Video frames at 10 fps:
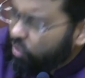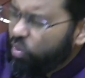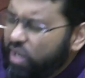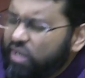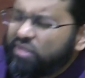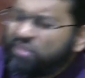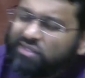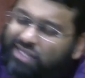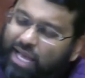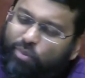what a
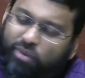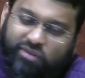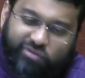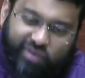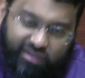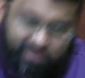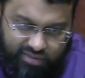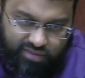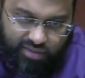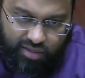slap on the face.